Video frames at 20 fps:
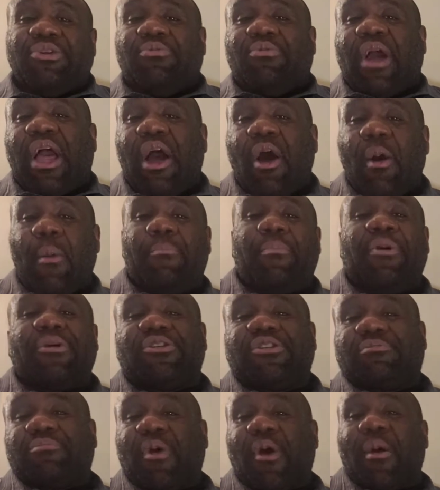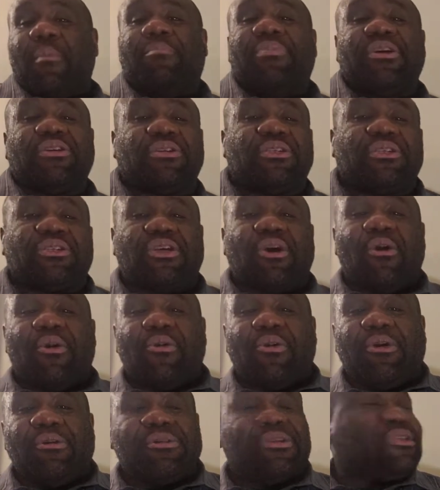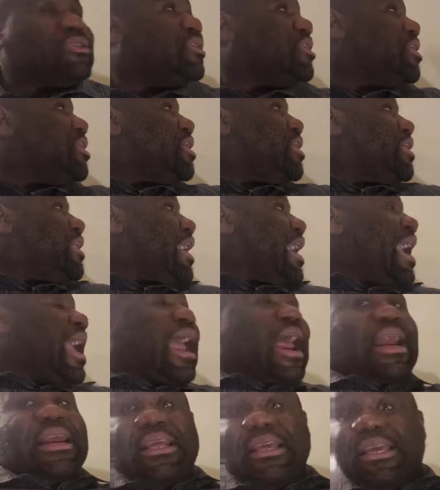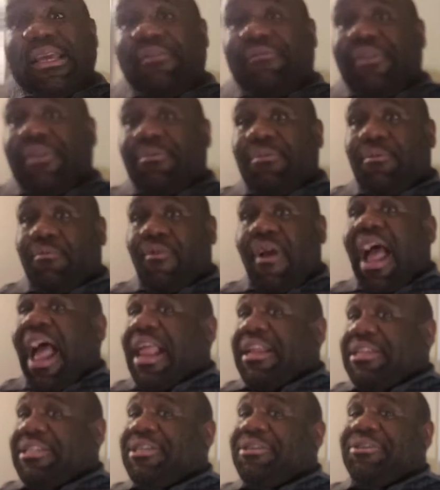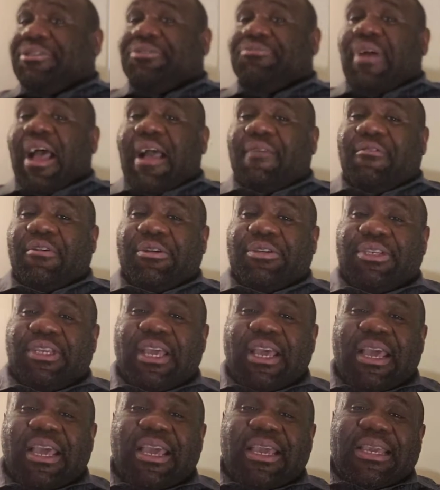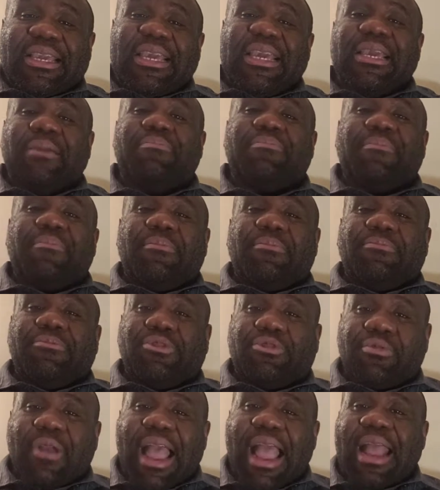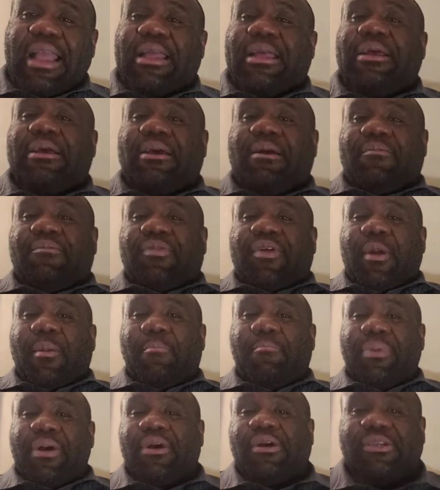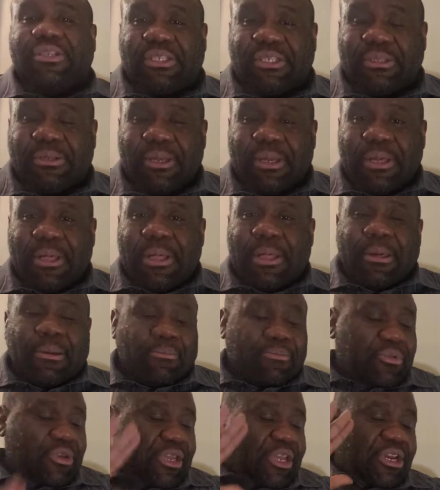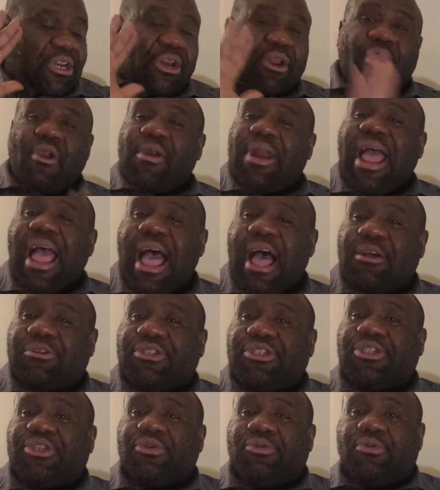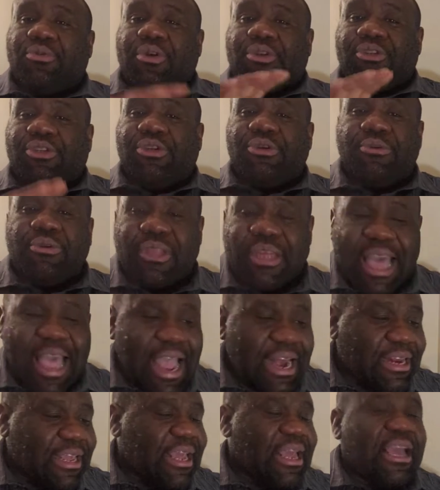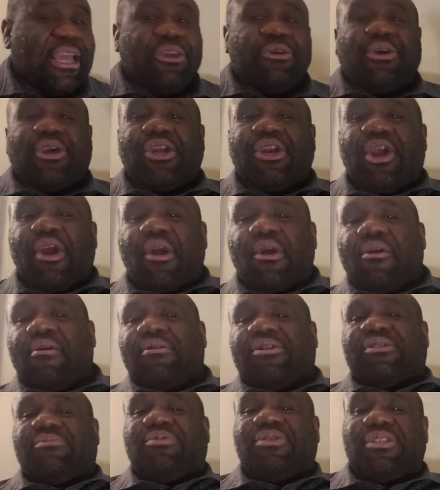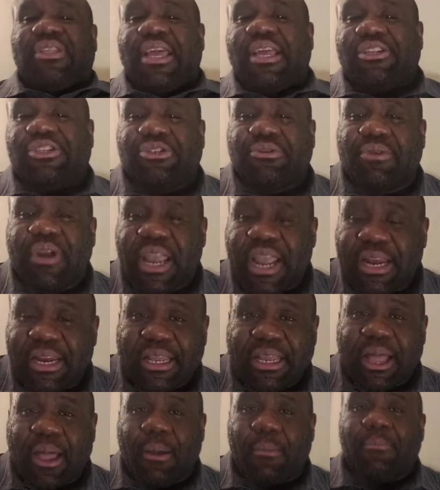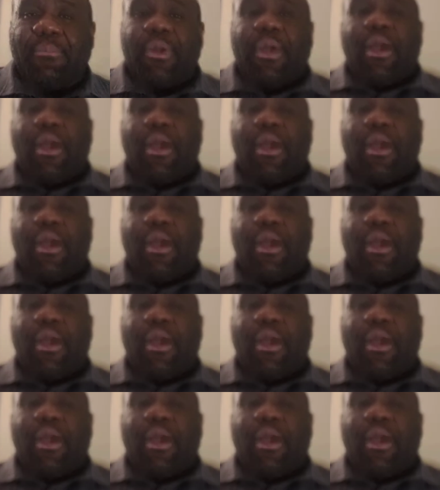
you help small business owners and even rideshare drivers keep track of their books. You can learn how to do that. You can earn substantial income